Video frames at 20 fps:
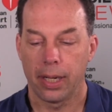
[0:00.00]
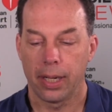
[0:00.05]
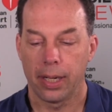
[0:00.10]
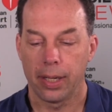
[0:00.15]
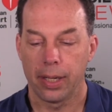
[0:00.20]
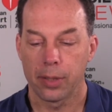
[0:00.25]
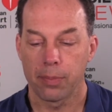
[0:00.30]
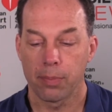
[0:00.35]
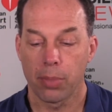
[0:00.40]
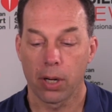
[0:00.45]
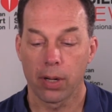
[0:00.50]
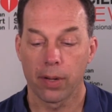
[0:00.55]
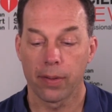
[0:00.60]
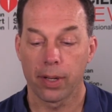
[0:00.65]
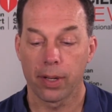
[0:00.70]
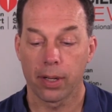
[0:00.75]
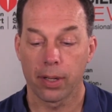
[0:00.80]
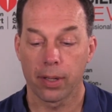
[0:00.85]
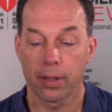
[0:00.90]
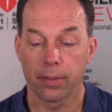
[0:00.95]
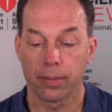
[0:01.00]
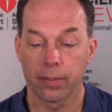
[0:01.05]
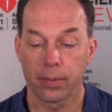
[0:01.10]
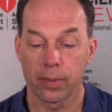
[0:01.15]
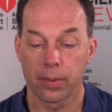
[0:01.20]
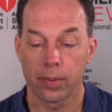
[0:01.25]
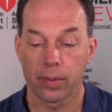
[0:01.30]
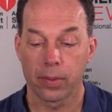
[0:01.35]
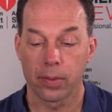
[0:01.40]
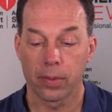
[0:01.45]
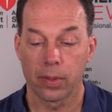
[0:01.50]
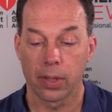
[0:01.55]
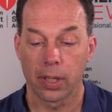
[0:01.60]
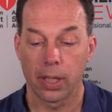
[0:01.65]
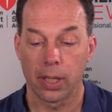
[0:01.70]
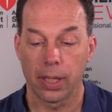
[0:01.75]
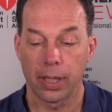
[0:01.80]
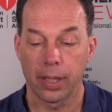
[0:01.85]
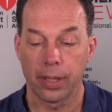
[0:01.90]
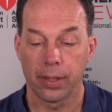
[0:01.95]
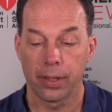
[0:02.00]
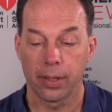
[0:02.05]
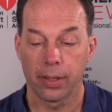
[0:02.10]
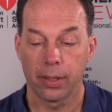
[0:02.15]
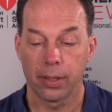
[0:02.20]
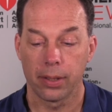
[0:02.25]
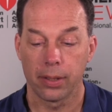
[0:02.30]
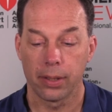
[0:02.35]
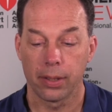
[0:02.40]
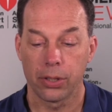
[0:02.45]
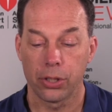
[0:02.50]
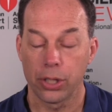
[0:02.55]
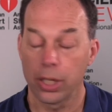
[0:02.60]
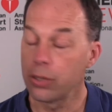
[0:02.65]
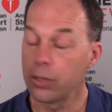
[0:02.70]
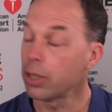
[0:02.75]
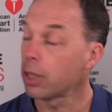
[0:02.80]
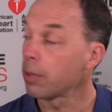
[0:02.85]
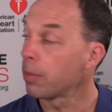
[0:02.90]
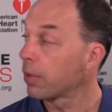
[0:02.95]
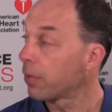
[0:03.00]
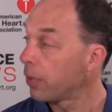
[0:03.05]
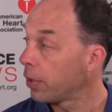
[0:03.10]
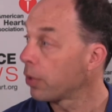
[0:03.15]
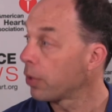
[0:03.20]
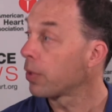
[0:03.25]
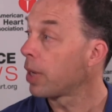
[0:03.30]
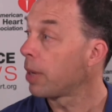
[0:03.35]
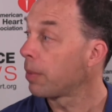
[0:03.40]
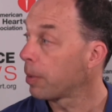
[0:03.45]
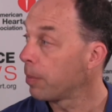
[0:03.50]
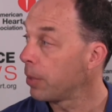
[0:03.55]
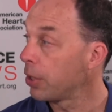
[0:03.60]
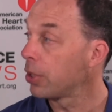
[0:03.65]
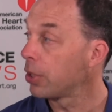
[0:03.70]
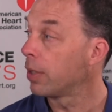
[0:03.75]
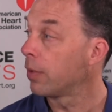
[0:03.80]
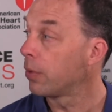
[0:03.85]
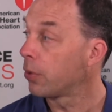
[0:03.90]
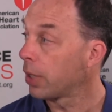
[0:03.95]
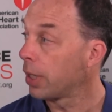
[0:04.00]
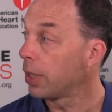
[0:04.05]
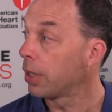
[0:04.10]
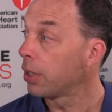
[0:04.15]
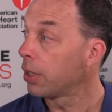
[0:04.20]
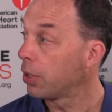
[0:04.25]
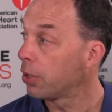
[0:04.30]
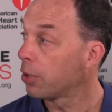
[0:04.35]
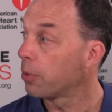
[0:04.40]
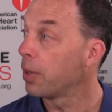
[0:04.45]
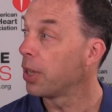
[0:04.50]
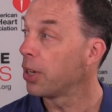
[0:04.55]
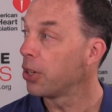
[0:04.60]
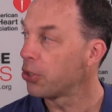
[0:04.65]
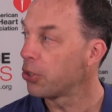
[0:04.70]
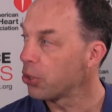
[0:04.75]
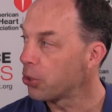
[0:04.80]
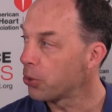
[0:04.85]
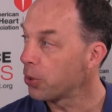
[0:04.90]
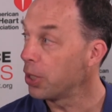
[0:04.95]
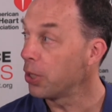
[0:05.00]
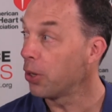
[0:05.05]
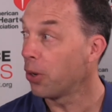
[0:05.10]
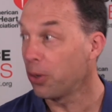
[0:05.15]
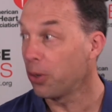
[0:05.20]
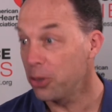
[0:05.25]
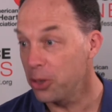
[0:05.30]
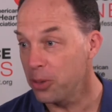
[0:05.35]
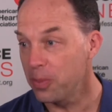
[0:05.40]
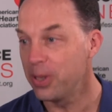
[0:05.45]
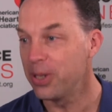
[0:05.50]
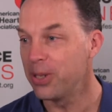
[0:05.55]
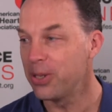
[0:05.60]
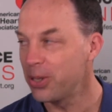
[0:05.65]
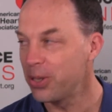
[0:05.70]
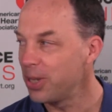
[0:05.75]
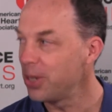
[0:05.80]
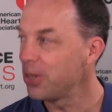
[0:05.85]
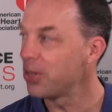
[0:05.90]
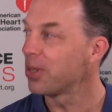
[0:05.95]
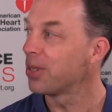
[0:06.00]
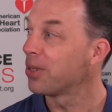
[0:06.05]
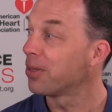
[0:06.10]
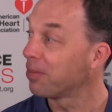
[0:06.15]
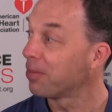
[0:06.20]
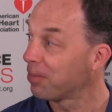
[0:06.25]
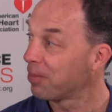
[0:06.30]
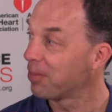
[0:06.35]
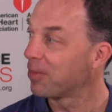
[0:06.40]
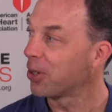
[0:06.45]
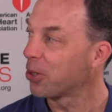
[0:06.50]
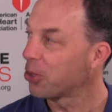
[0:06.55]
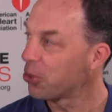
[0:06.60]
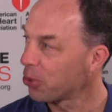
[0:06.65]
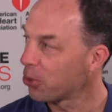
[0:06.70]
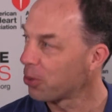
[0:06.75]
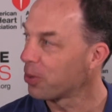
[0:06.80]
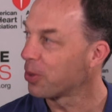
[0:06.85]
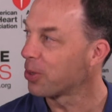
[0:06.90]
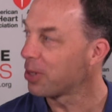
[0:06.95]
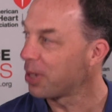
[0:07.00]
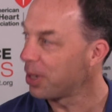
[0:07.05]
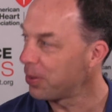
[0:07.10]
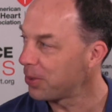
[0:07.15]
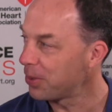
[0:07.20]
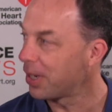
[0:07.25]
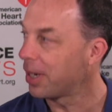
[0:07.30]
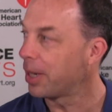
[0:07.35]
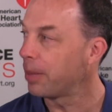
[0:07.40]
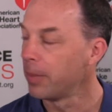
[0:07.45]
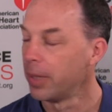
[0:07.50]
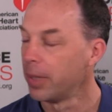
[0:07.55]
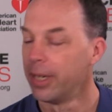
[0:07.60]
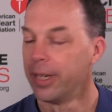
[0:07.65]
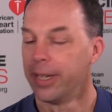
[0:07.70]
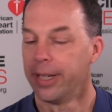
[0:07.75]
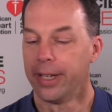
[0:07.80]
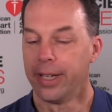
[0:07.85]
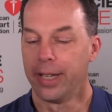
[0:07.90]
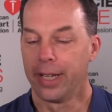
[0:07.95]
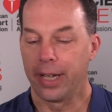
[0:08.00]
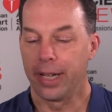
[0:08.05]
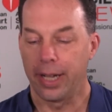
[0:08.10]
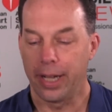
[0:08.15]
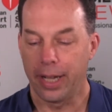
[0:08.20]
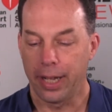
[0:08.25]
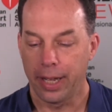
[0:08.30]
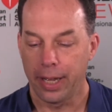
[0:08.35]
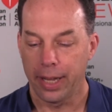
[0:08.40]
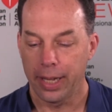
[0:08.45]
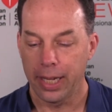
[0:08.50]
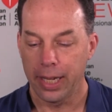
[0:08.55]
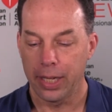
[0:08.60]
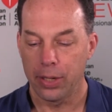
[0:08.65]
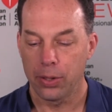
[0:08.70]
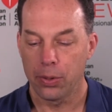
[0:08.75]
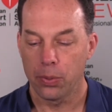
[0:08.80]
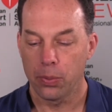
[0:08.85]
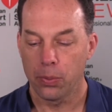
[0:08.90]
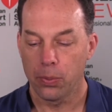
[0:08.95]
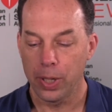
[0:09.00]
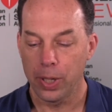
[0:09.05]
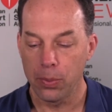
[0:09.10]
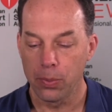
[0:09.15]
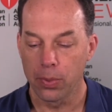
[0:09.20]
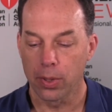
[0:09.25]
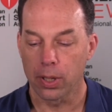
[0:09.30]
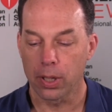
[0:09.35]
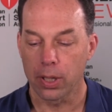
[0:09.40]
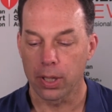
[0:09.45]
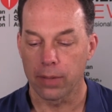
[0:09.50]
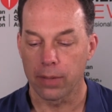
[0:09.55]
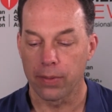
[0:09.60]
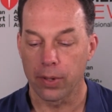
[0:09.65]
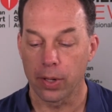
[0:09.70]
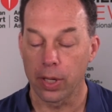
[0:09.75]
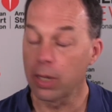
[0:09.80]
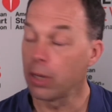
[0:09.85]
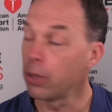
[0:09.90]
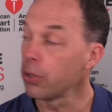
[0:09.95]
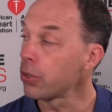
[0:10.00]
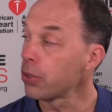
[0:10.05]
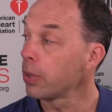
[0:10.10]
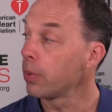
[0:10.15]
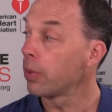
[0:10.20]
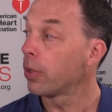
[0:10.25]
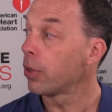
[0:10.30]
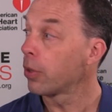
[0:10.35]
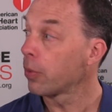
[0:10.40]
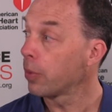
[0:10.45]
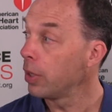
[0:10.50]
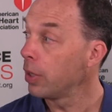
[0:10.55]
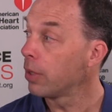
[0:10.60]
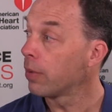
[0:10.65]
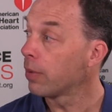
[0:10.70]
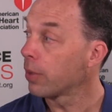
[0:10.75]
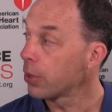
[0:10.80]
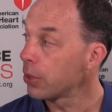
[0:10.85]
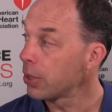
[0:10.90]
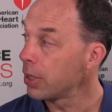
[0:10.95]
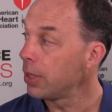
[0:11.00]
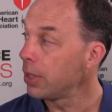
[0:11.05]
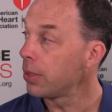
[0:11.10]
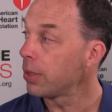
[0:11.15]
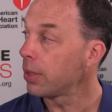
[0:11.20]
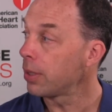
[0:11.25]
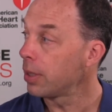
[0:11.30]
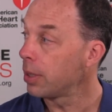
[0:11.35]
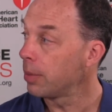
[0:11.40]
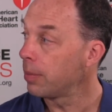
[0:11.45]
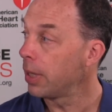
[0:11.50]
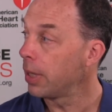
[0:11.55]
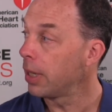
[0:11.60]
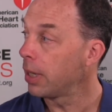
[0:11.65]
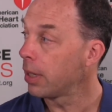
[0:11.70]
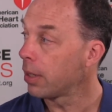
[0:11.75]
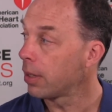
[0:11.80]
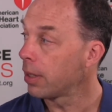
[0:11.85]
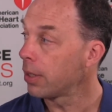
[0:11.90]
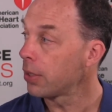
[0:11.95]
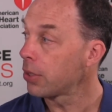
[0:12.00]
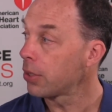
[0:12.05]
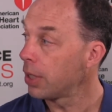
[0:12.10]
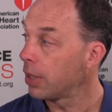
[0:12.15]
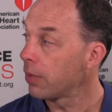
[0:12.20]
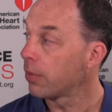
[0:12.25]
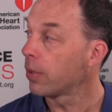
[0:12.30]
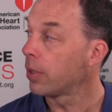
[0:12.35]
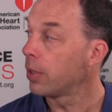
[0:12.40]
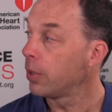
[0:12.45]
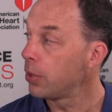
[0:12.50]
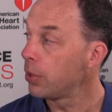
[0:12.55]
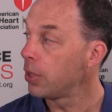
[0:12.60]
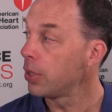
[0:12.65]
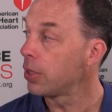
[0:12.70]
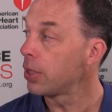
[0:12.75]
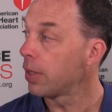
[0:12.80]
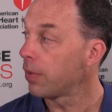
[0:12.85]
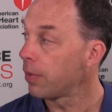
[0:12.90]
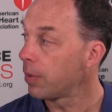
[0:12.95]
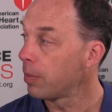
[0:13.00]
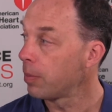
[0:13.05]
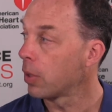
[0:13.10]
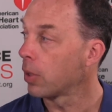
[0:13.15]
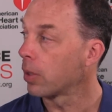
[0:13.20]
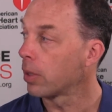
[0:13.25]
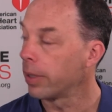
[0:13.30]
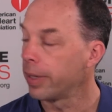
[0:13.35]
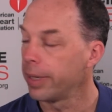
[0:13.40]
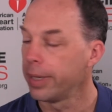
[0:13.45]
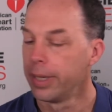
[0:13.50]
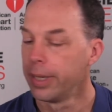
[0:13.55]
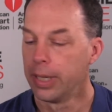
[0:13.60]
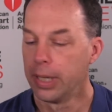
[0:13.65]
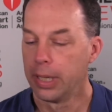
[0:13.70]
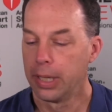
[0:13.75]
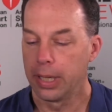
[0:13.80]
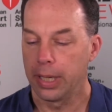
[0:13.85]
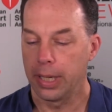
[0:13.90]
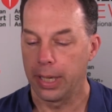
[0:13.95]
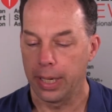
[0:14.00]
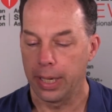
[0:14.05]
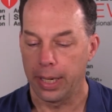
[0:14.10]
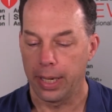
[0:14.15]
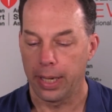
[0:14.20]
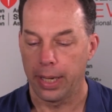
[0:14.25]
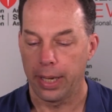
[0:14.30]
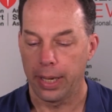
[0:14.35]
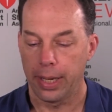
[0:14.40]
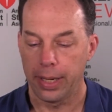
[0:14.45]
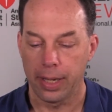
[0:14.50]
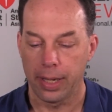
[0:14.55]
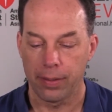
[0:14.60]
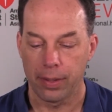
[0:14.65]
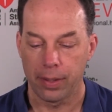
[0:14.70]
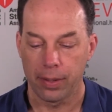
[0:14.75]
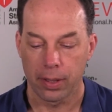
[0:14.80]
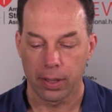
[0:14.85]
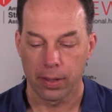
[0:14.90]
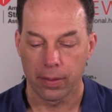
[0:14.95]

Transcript: is part of their the Chan Zuckerberg philanthropic mission of trying to cure, manage, or treat all human disease in their children's lifetime. And we work very closely with the three universities in the Bay Area, Stanford, UCSF, and Berkeley, and have an